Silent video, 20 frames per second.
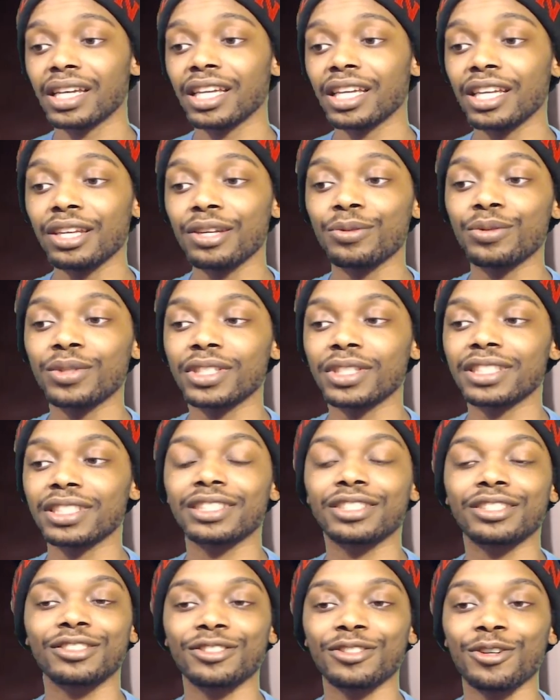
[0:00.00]
He went
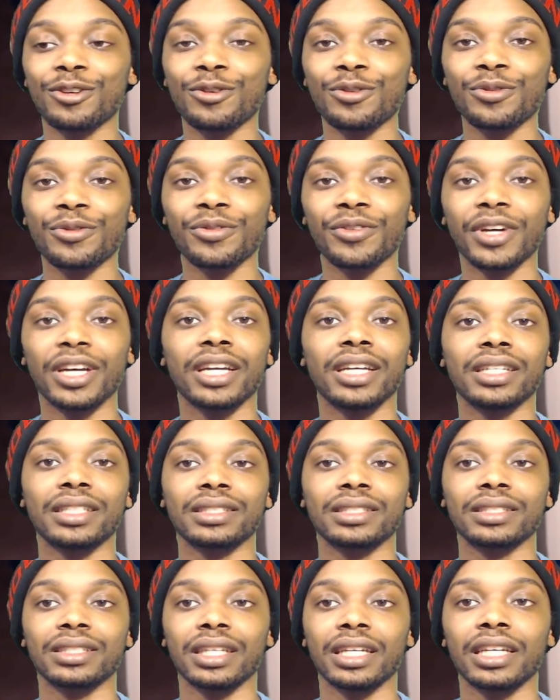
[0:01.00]
so
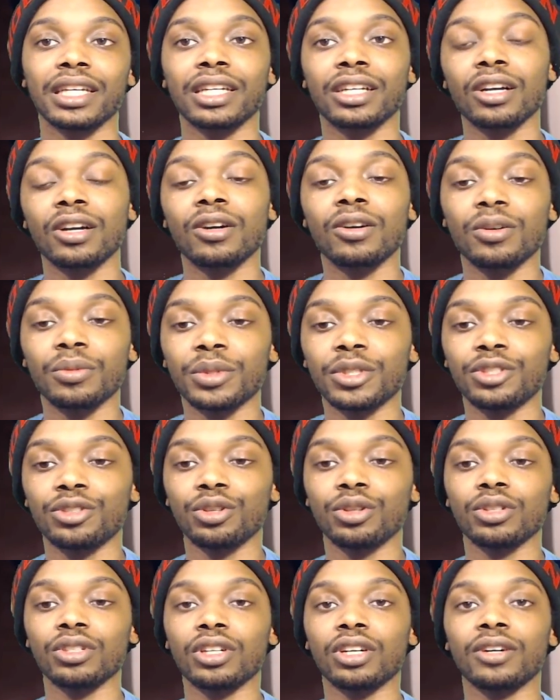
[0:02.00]
fast that it caught
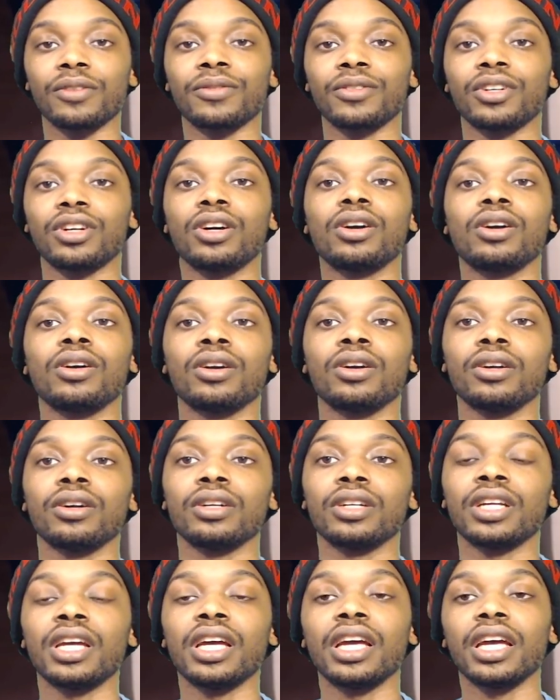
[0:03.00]
Midoriya off
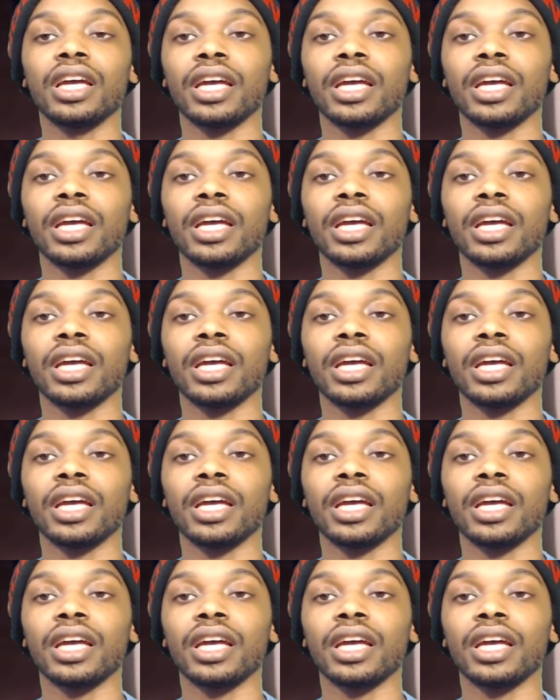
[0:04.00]
guard,